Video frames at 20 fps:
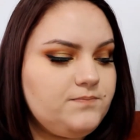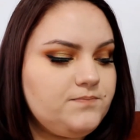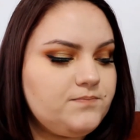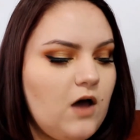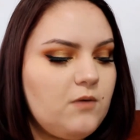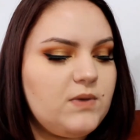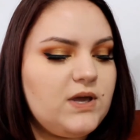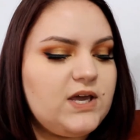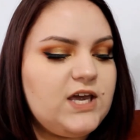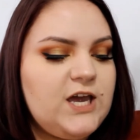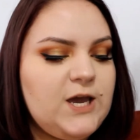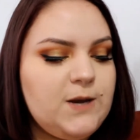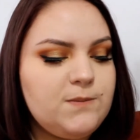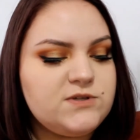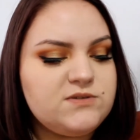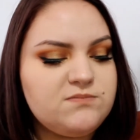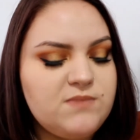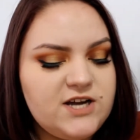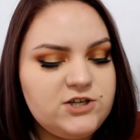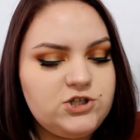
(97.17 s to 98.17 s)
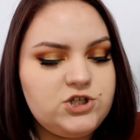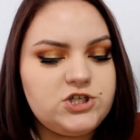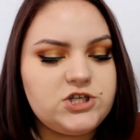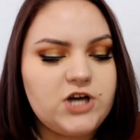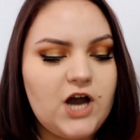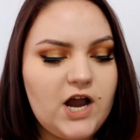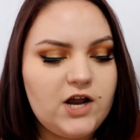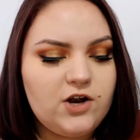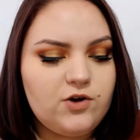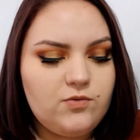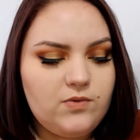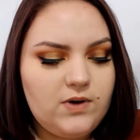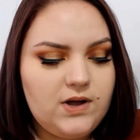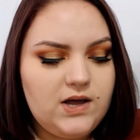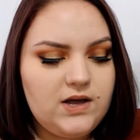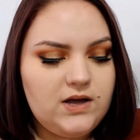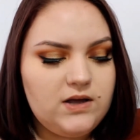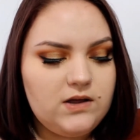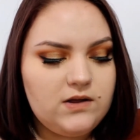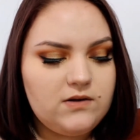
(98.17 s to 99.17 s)
It keeps my shine
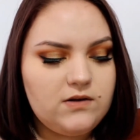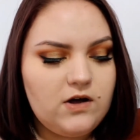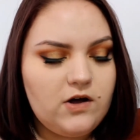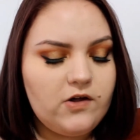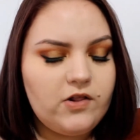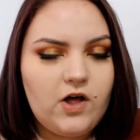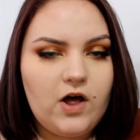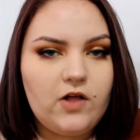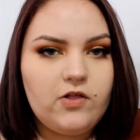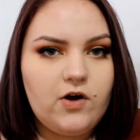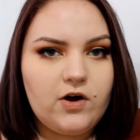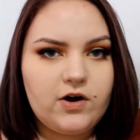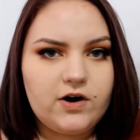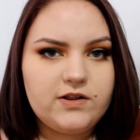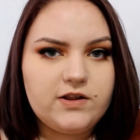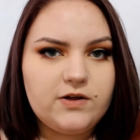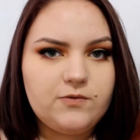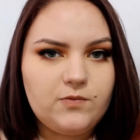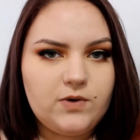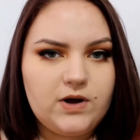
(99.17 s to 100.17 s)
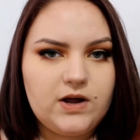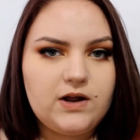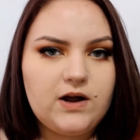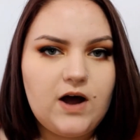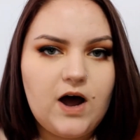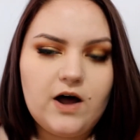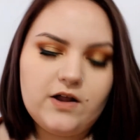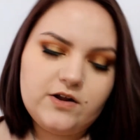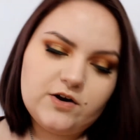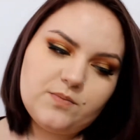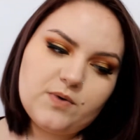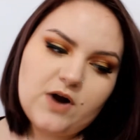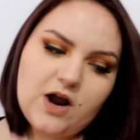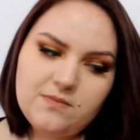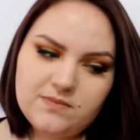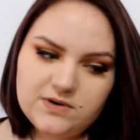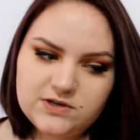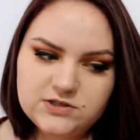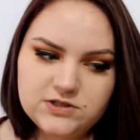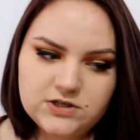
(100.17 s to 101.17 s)
away a lot longer than what other
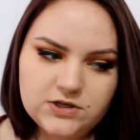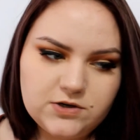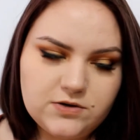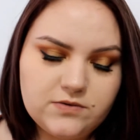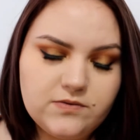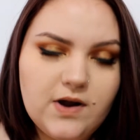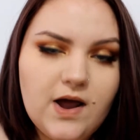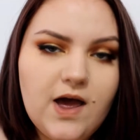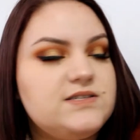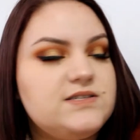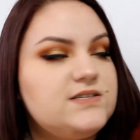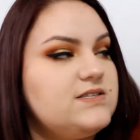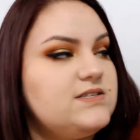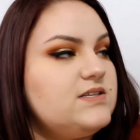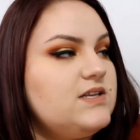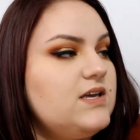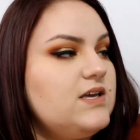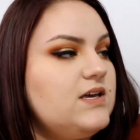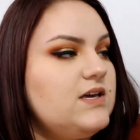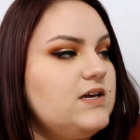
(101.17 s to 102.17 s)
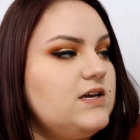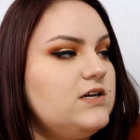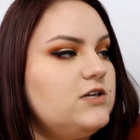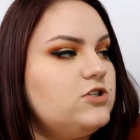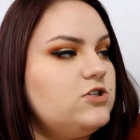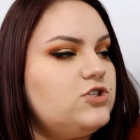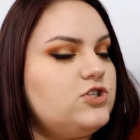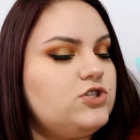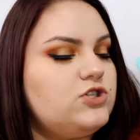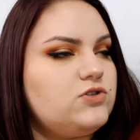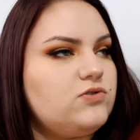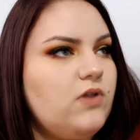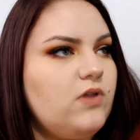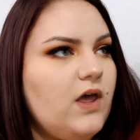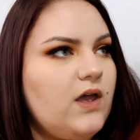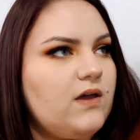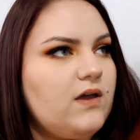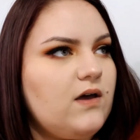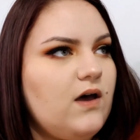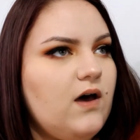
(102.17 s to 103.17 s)
primers do. is the,
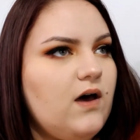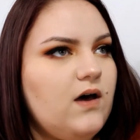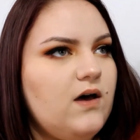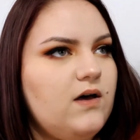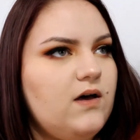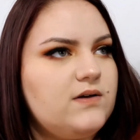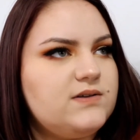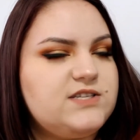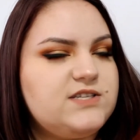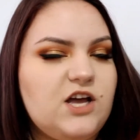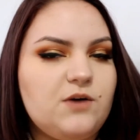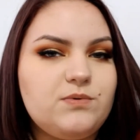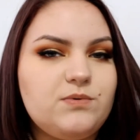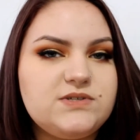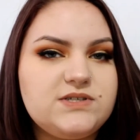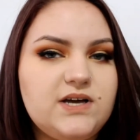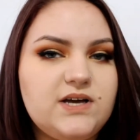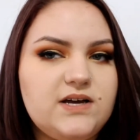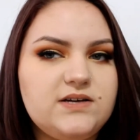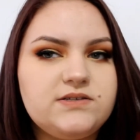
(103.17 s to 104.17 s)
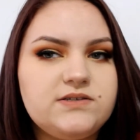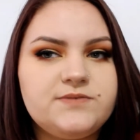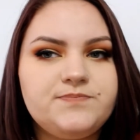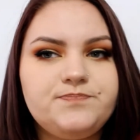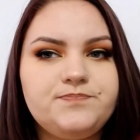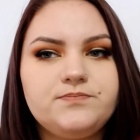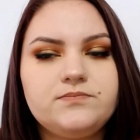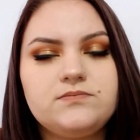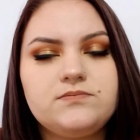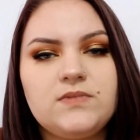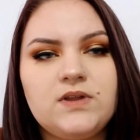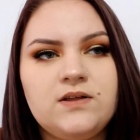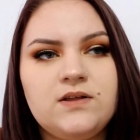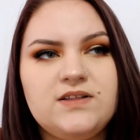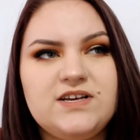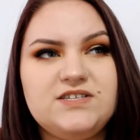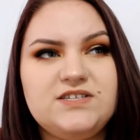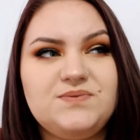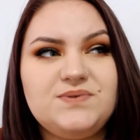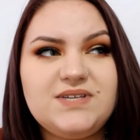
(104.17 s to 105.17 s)
like, sample size.
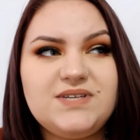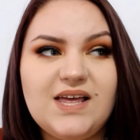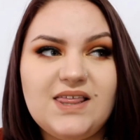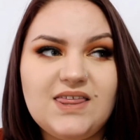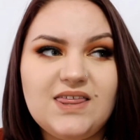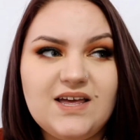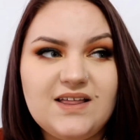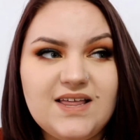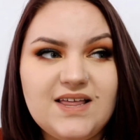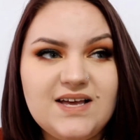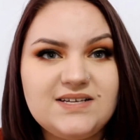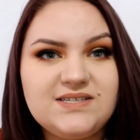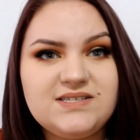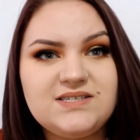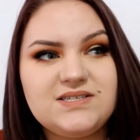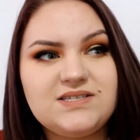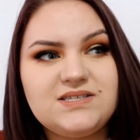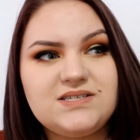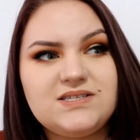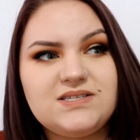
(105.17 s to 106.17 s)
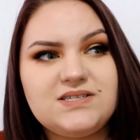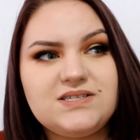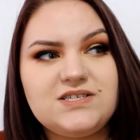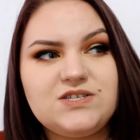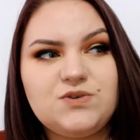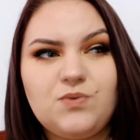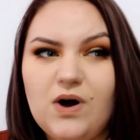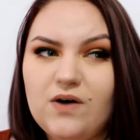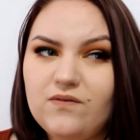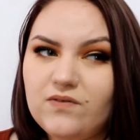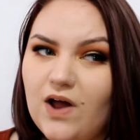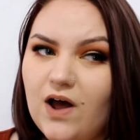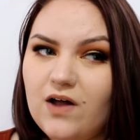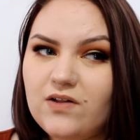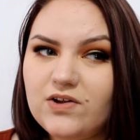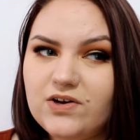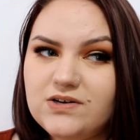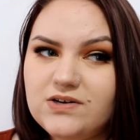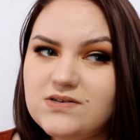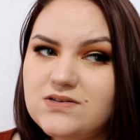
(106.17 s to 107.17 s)
This was, I think, like,
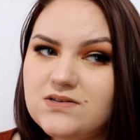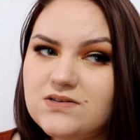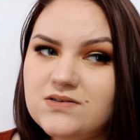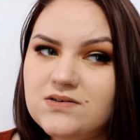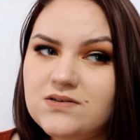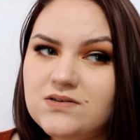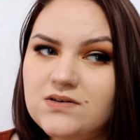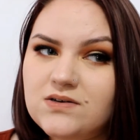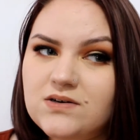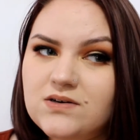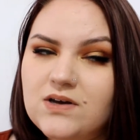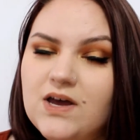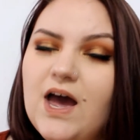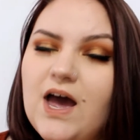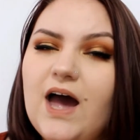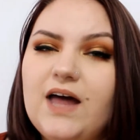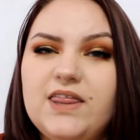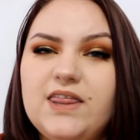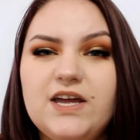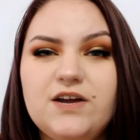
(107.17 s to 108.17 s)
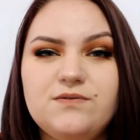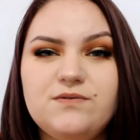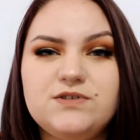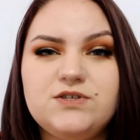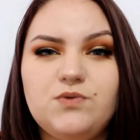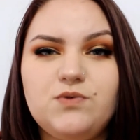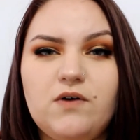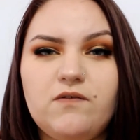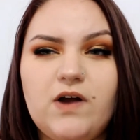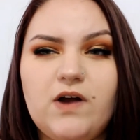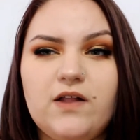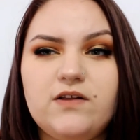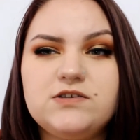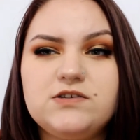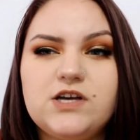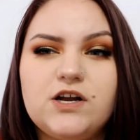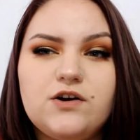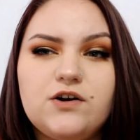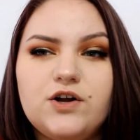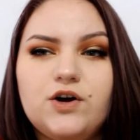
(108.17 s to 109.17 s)
$12. I think it was $12.
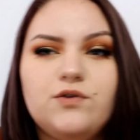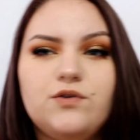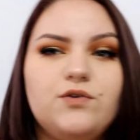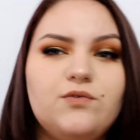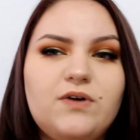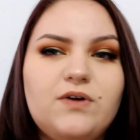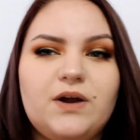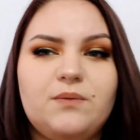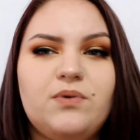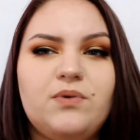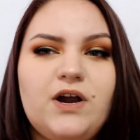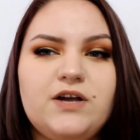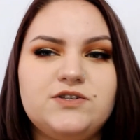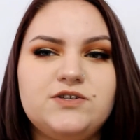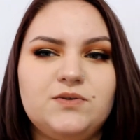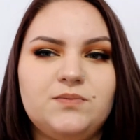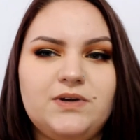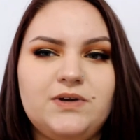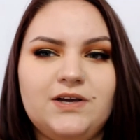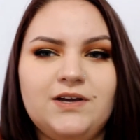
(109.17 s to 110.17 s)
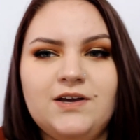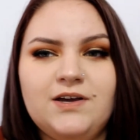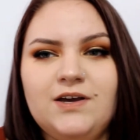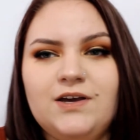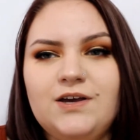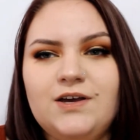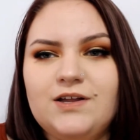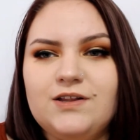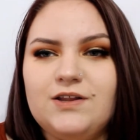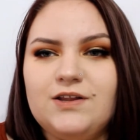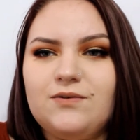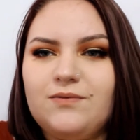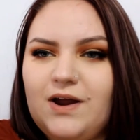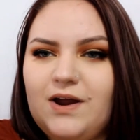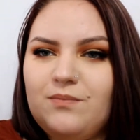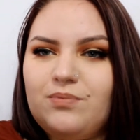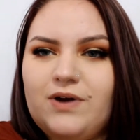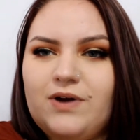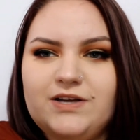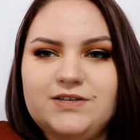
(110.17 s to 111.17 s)
I don't know. The right price
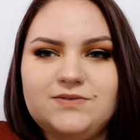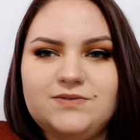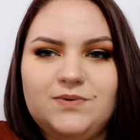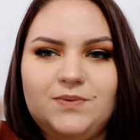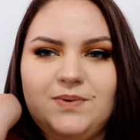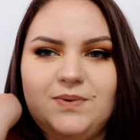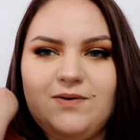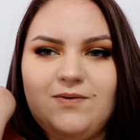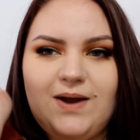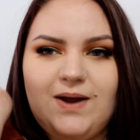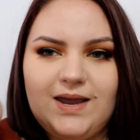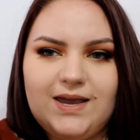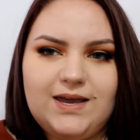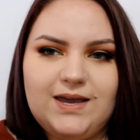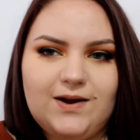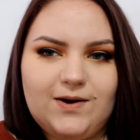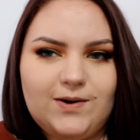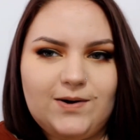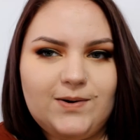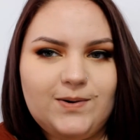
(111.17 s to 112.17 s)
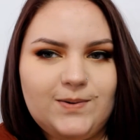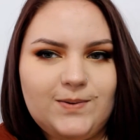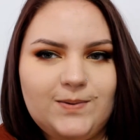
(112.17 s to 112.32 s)
will be right here.